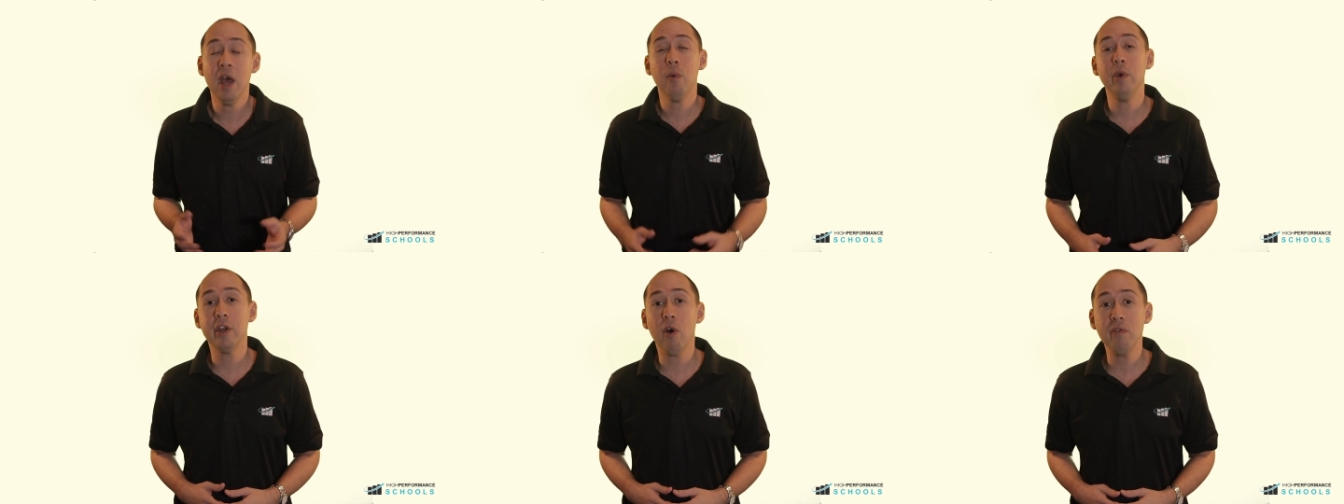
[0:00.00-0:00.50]

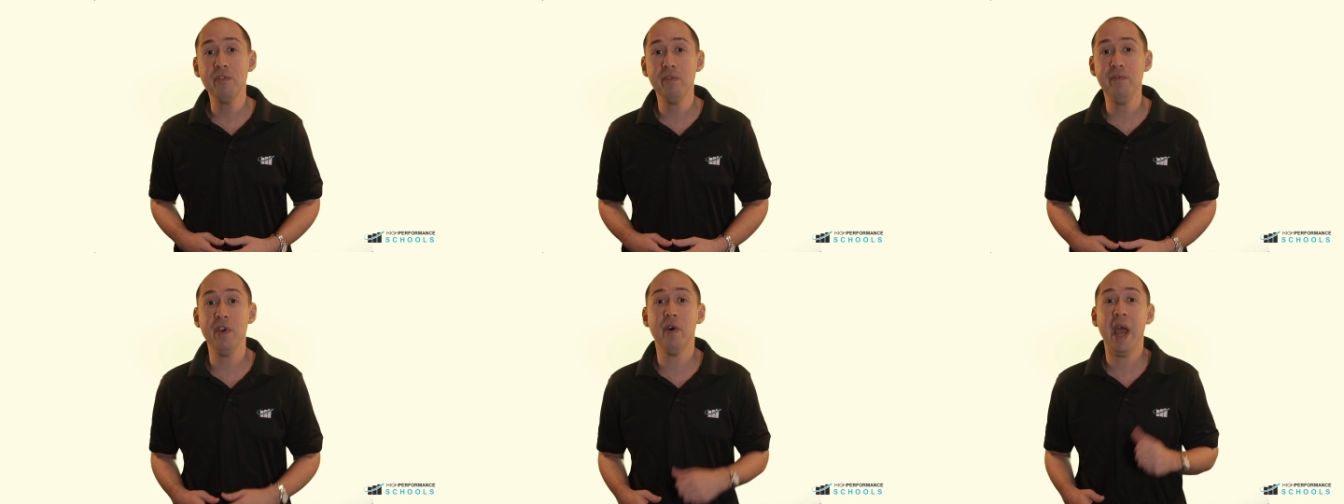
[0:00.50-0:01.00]
we can often
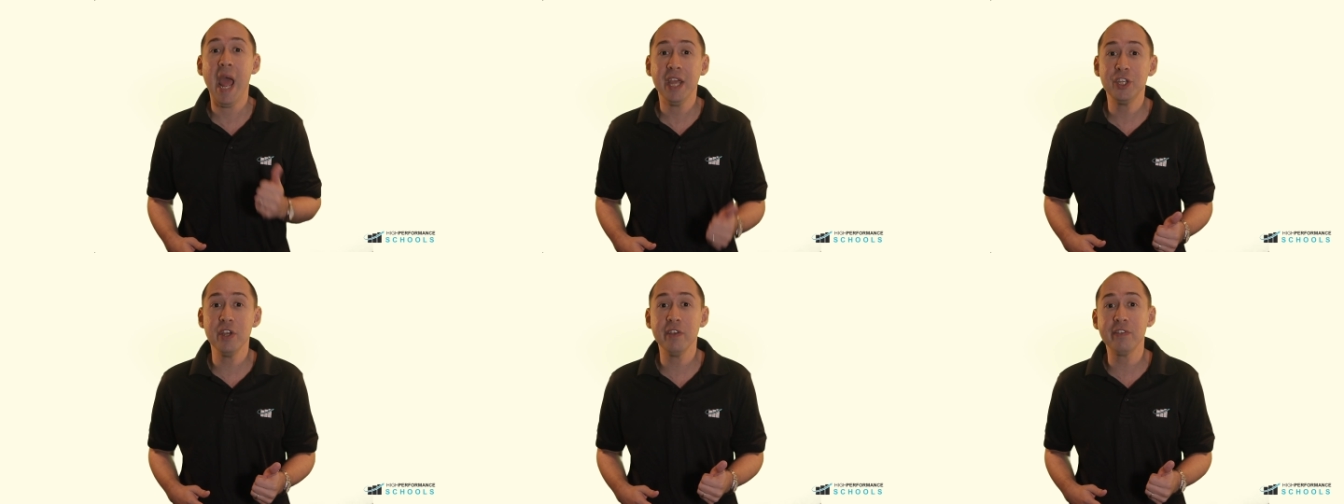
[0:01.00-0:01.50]
feel
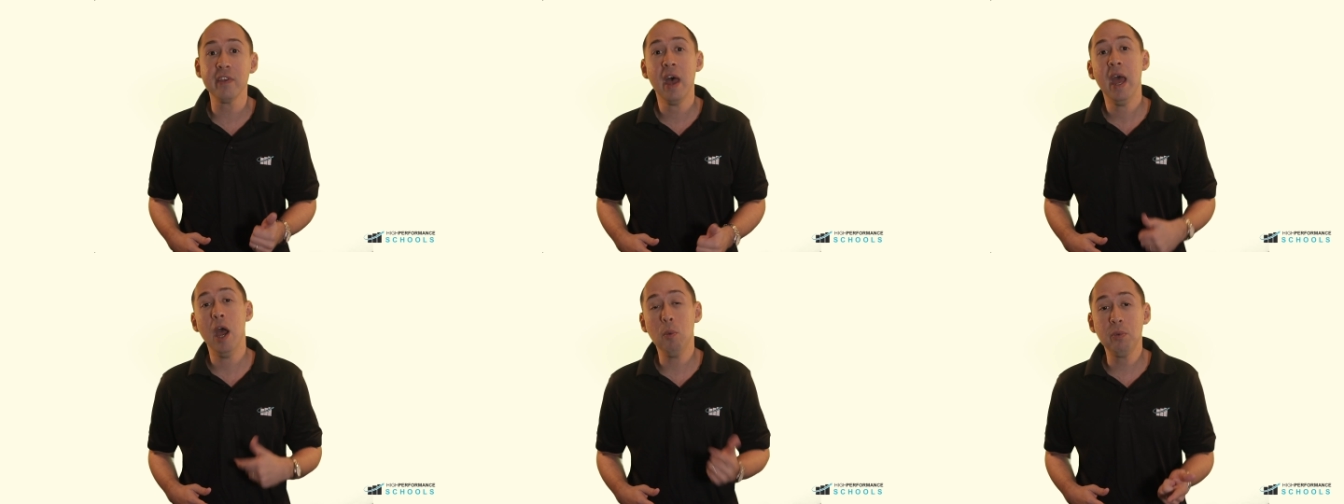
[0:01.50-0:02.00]
anxious,
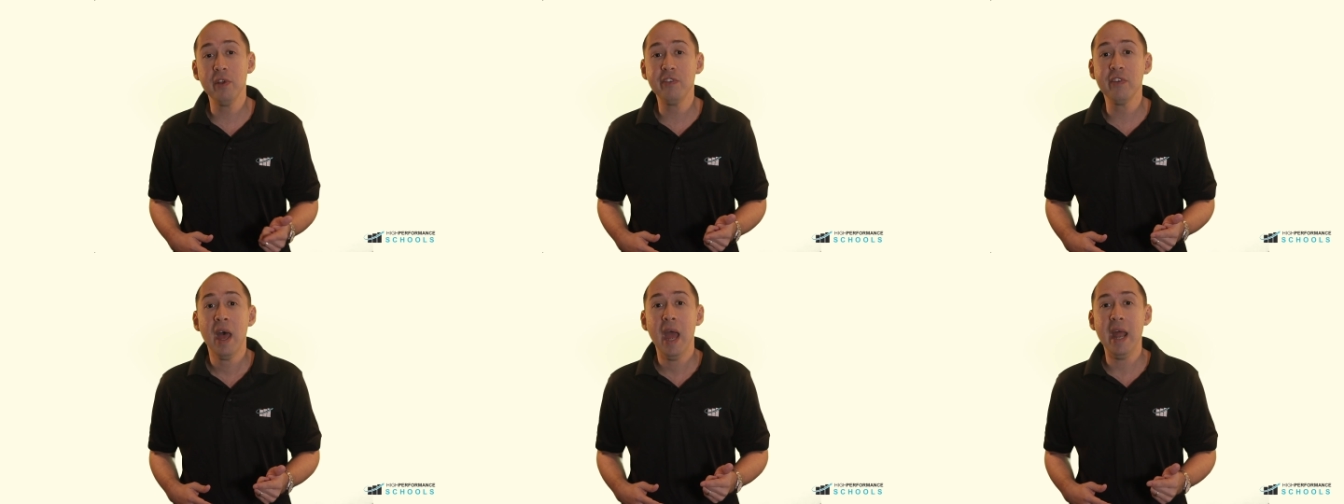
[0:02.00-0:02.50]

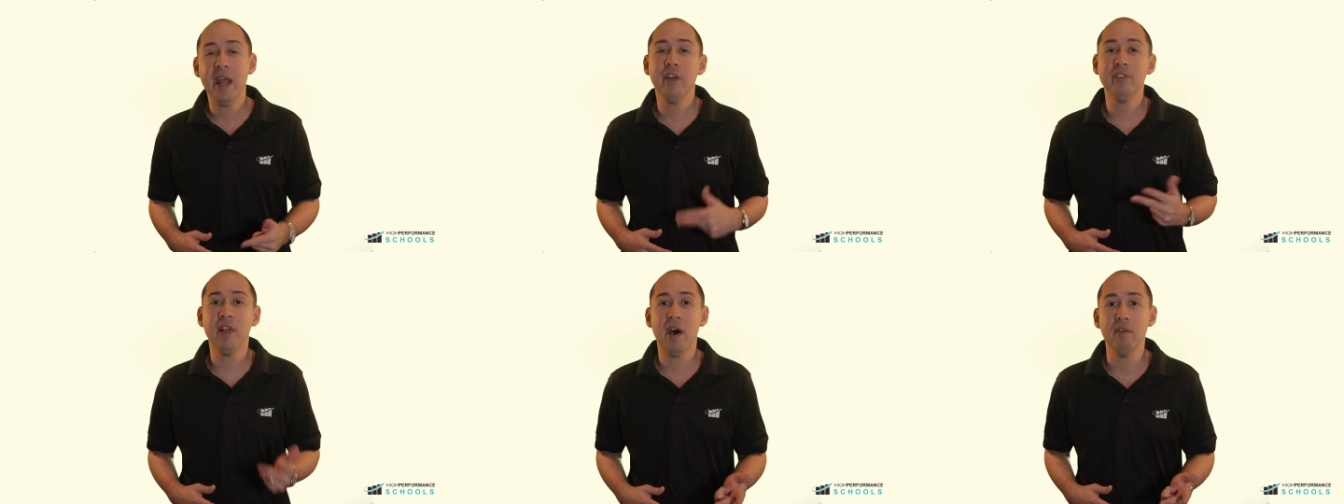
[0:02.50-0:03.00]
helpless, and
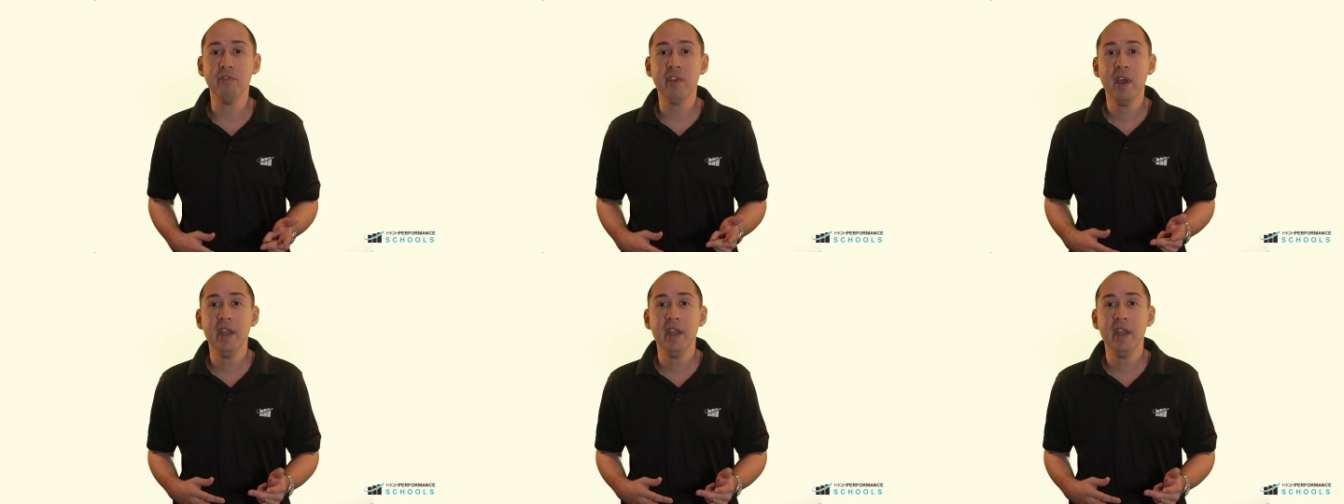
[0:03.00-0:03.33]
unloved.